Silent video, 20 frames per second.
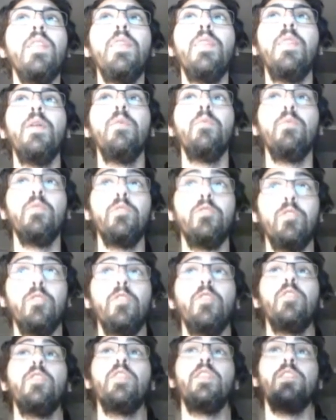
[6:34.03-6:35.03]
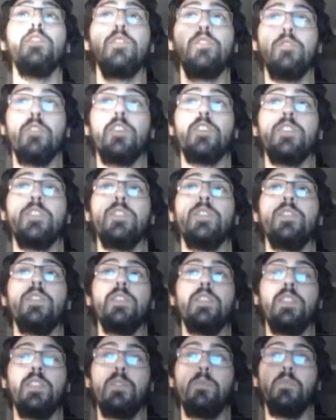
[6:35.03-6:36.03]
the return instruction
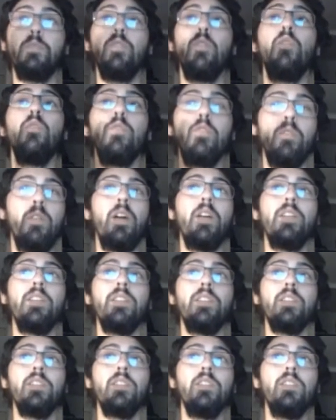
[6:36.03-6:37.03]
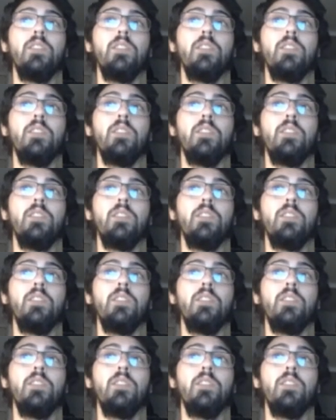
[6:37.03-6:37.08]
that we're overriding